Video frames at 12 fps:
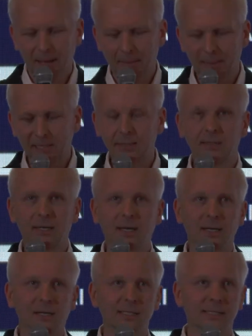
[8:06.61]

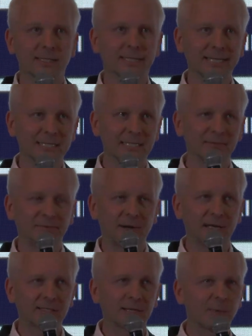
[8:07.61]
But 16
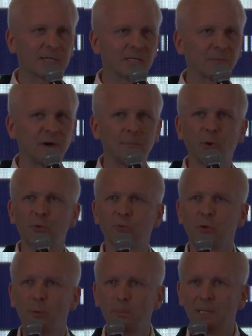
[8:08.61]
funds are raising
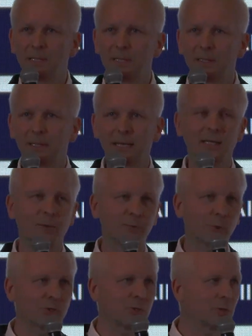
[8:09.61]
$1.4 billion, and of
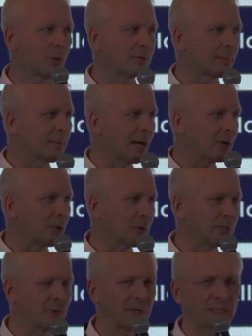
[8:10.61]
course, you know, the
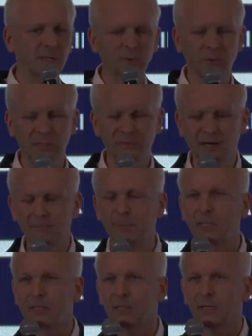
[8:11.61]
BlackRock is raising $25
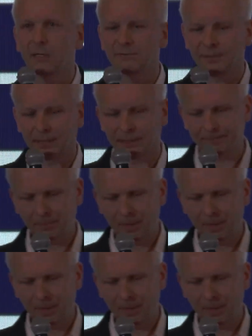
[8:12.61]
billion fund.